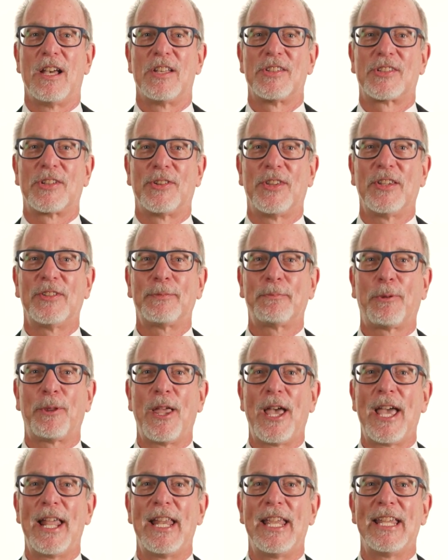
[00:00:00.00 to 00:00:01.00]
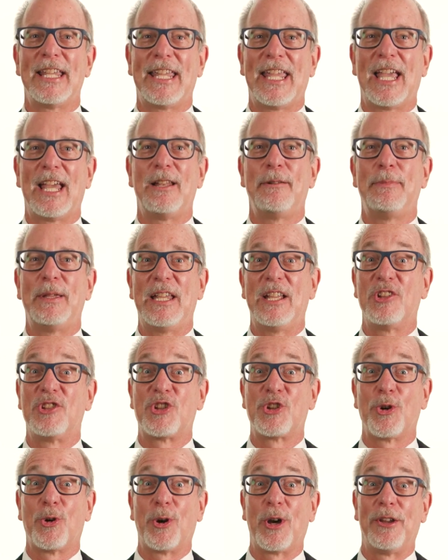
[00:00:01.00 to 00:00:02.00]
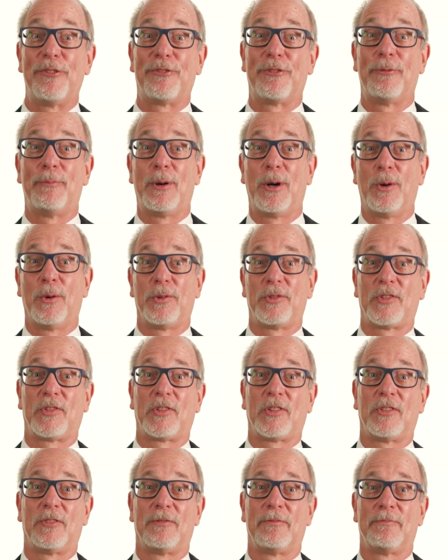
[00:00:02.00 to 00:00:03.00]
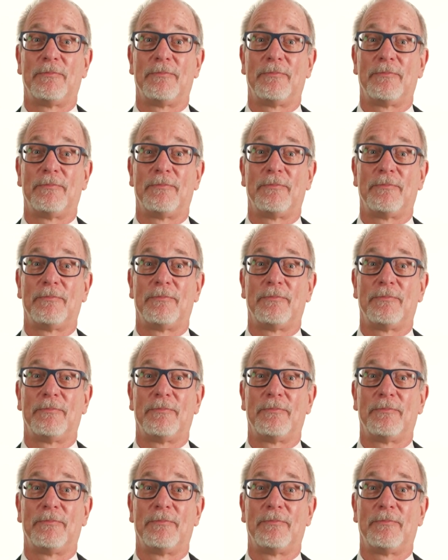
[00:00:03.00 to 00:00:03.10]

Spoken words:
So this planning can be a joy for most.